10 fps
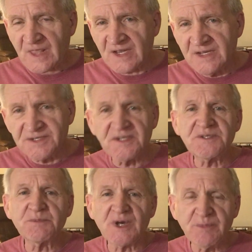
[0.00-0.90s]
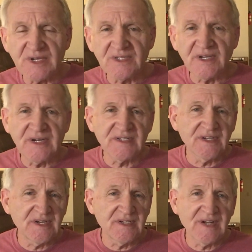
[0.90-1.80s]
he sees him coming in late at
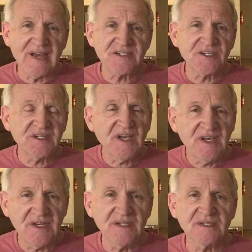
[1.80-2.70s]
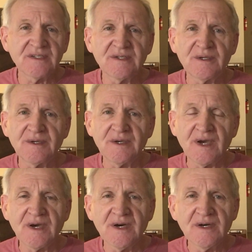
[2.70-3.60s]
night in agitated
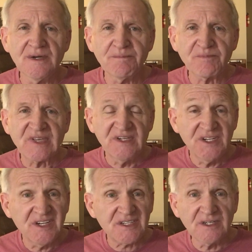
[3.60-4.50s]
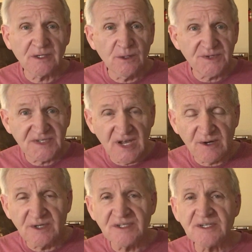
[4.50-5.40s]
um, condition goes
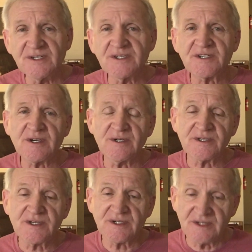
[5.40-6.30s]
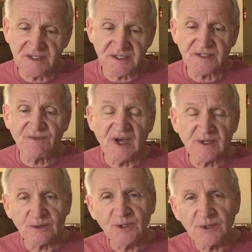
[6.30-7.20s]
down into the church this is
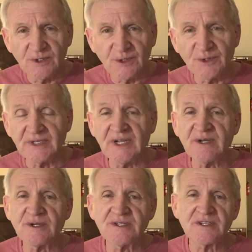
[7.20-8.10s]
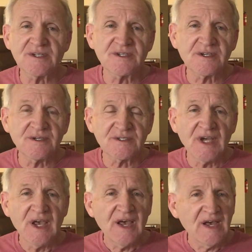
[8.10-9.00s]
father logan going down into the church
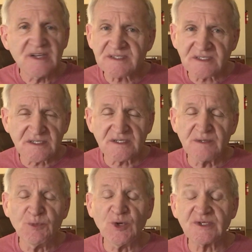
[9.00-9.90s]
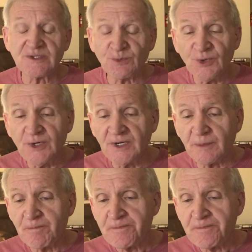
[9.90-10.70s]
asks him what's wrong